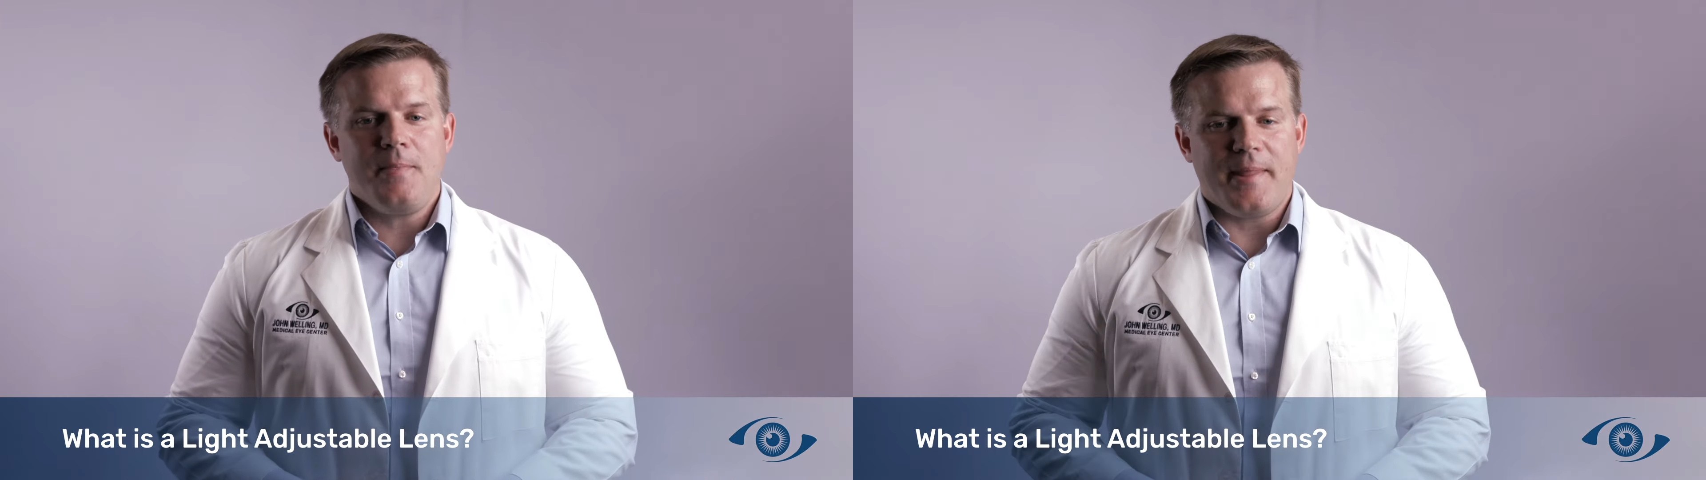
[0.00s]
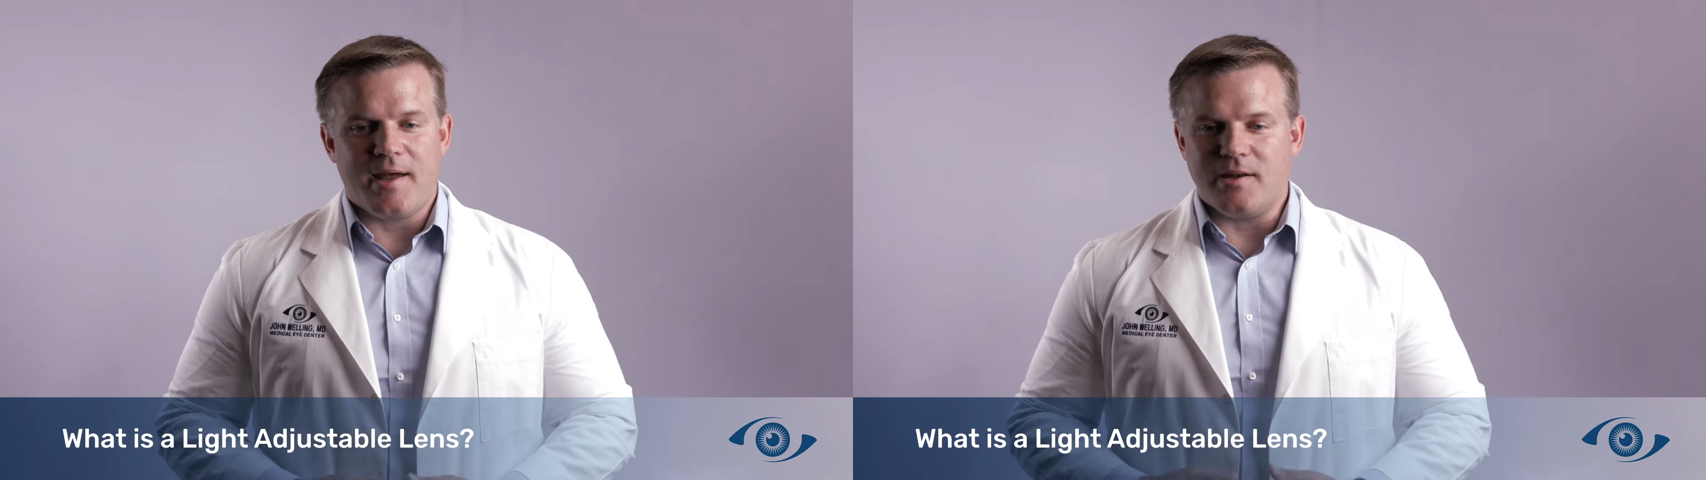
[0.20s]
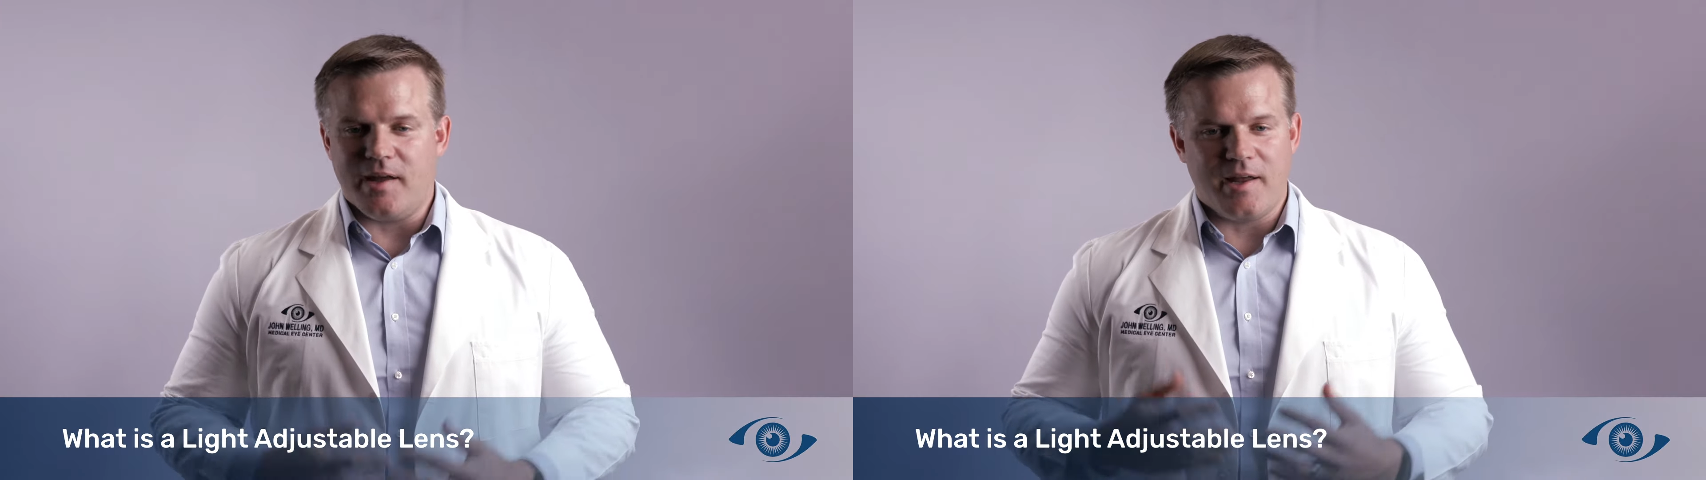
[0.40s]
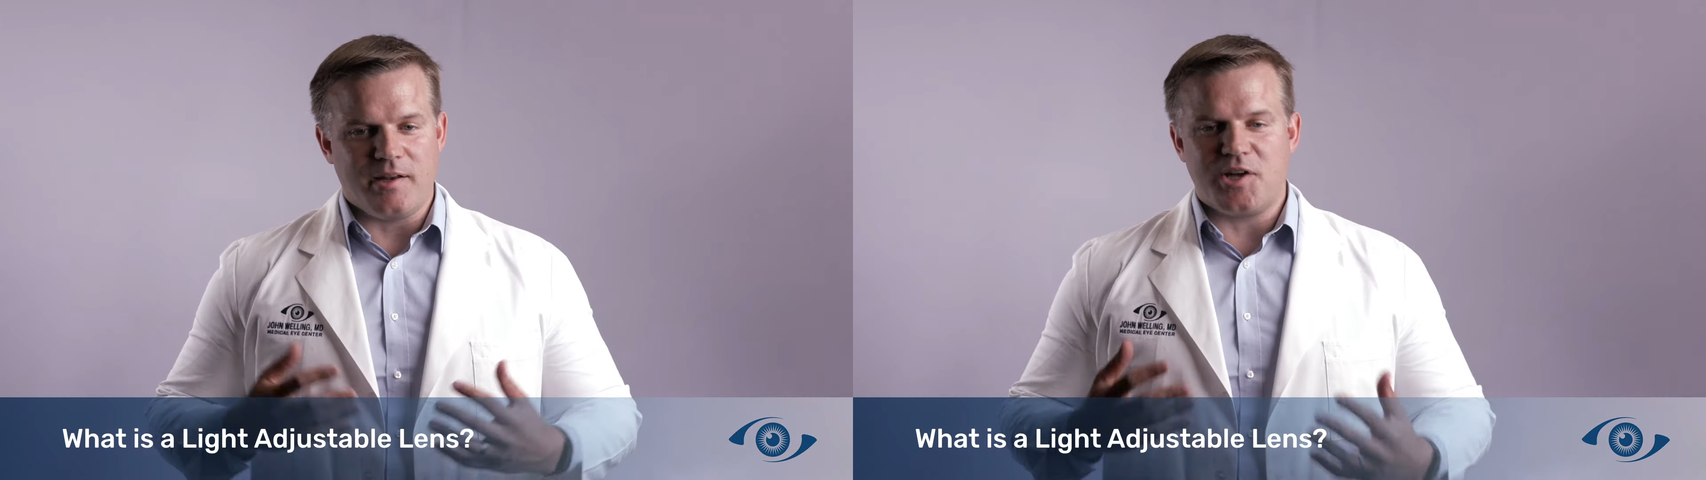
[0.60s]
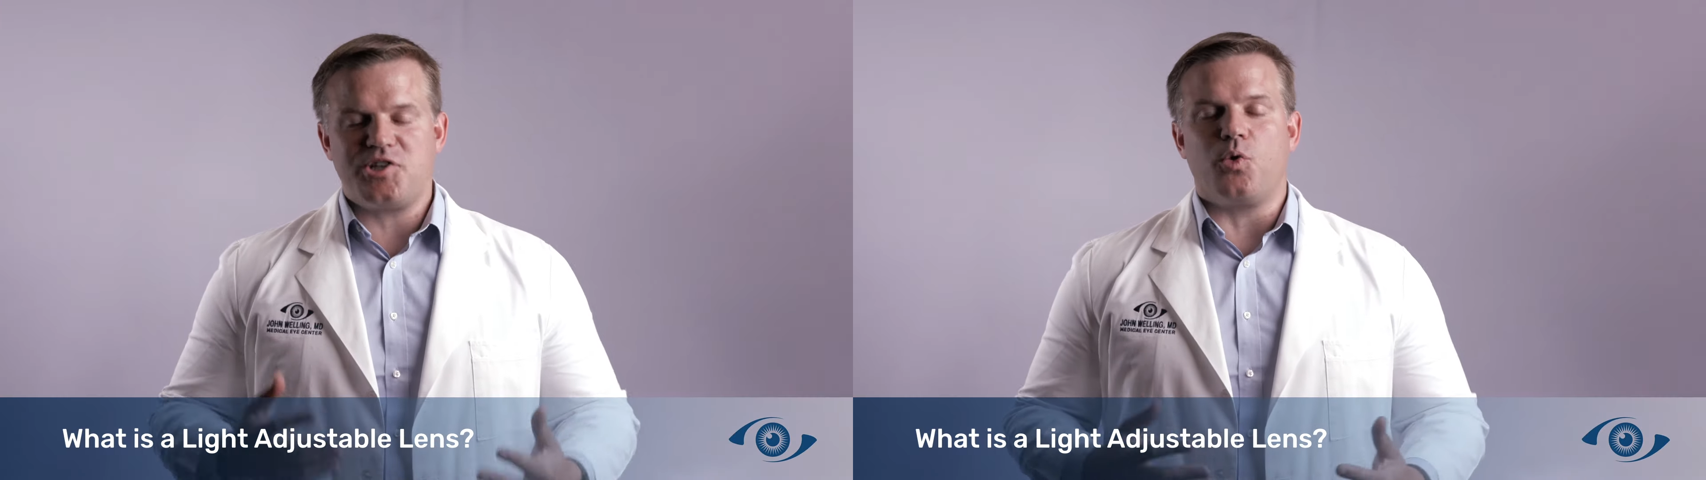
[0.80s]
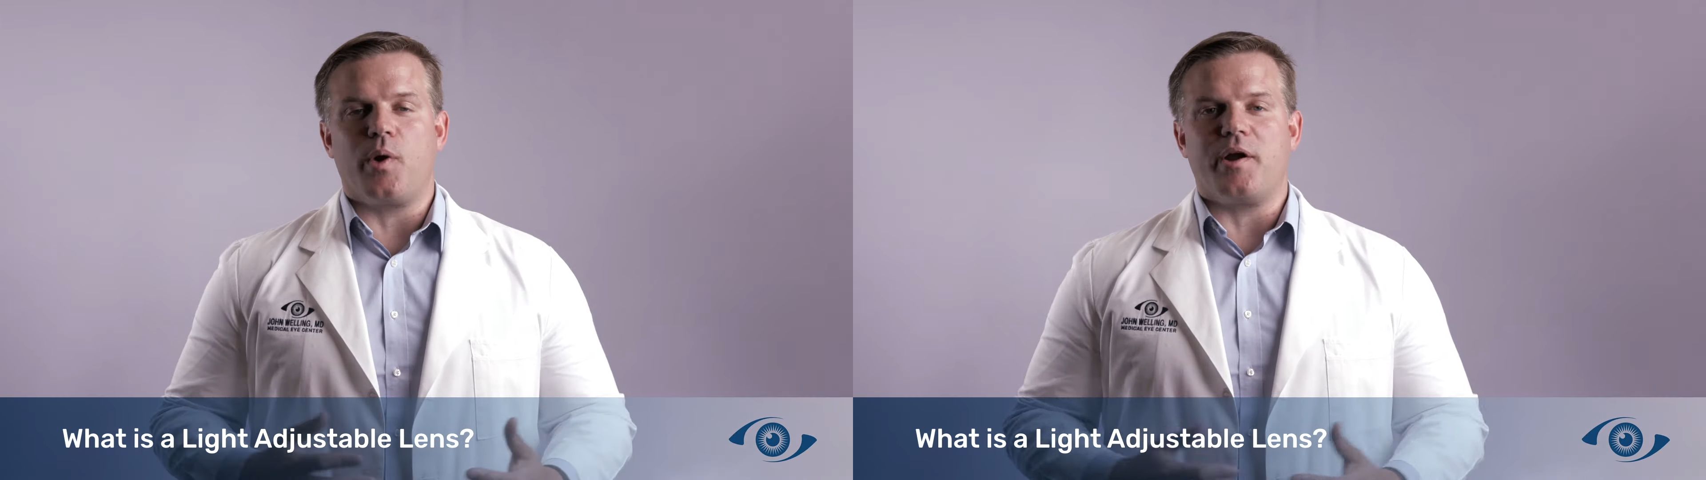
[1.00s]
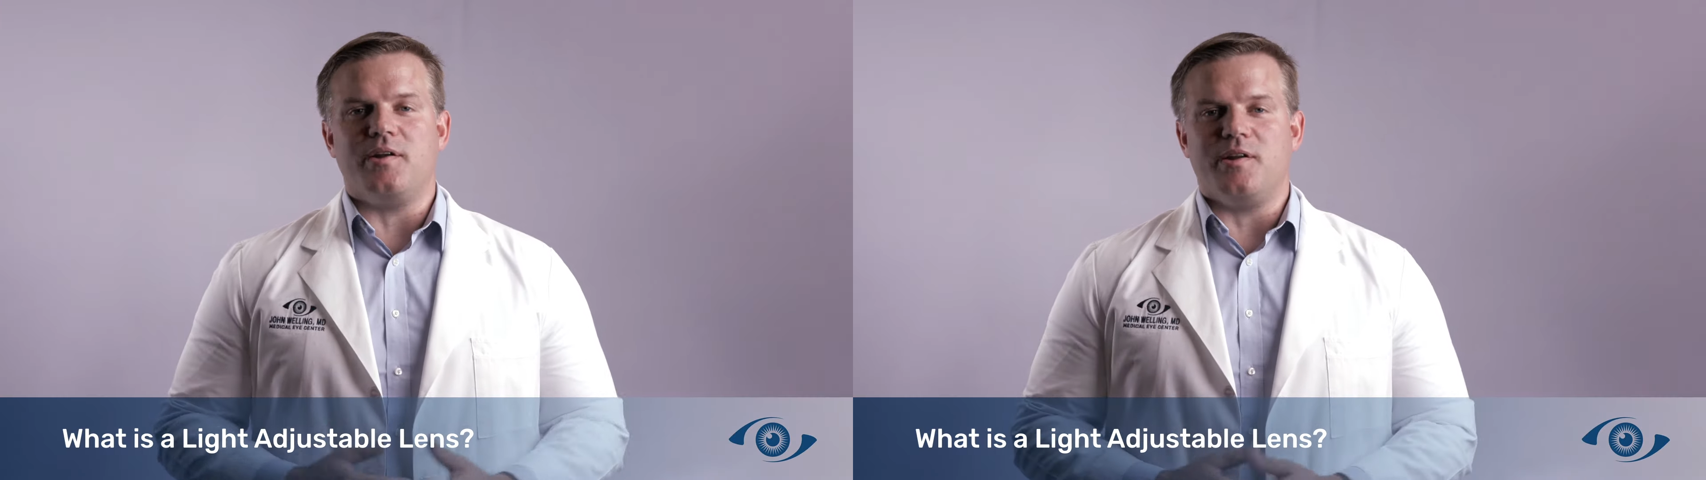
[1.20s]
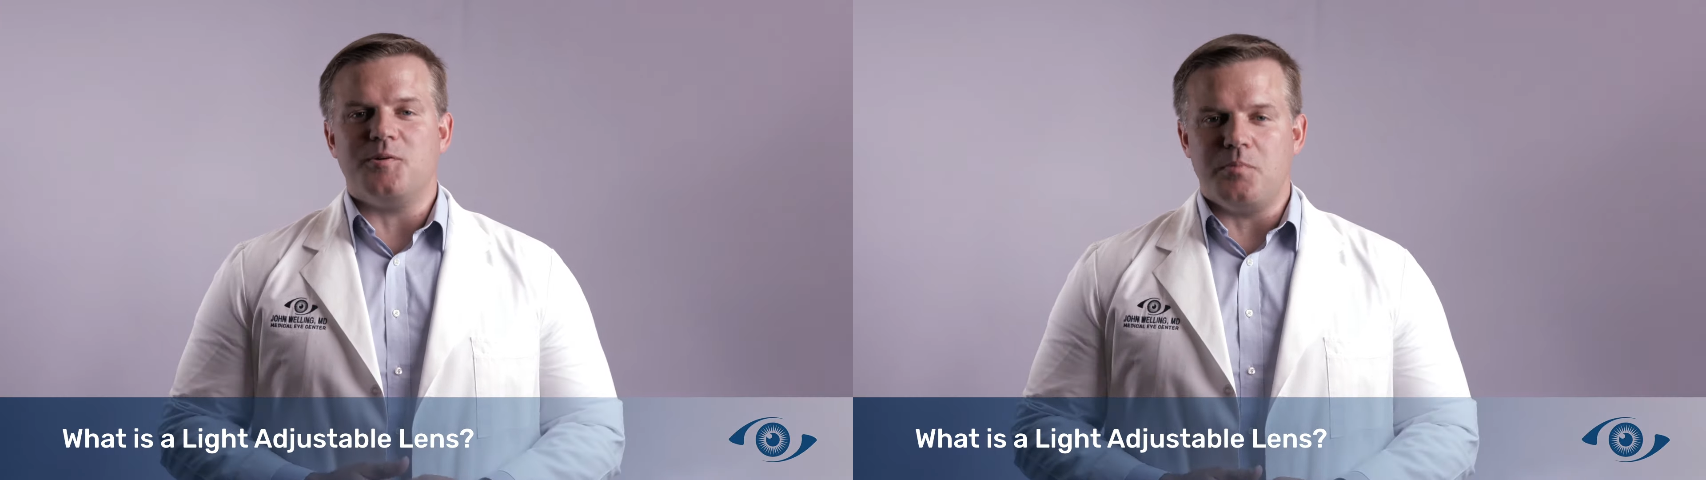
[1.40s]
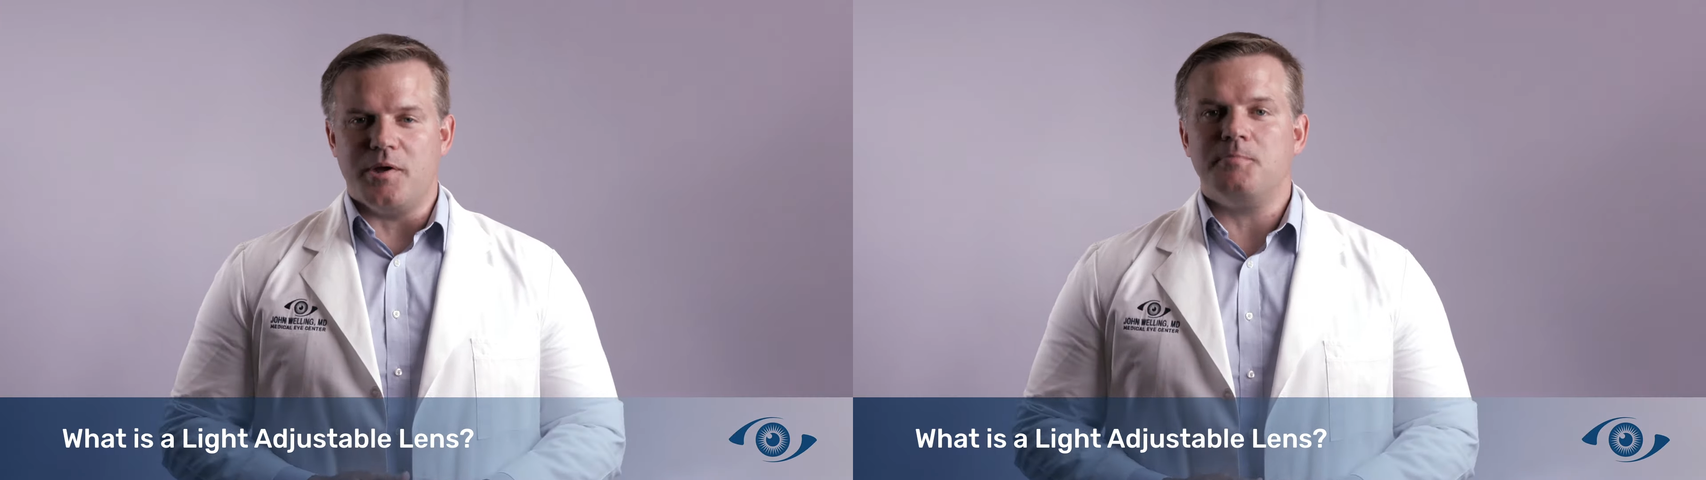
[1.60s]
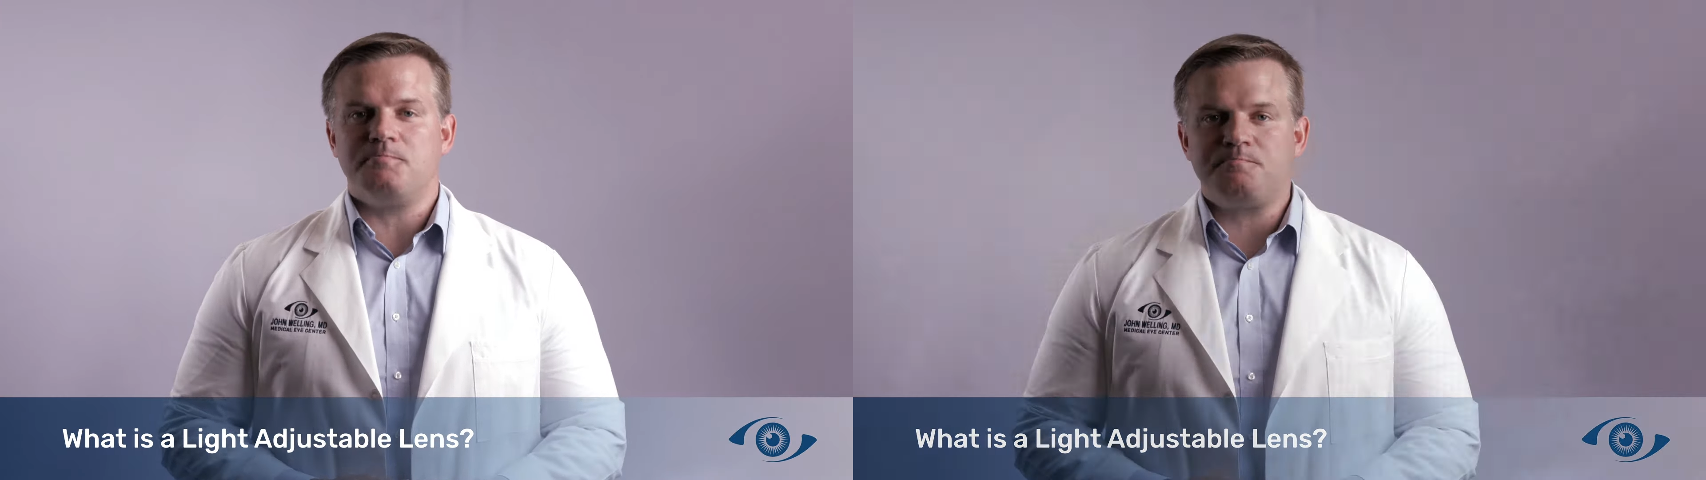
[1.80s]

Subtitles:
and get you to where you need to be.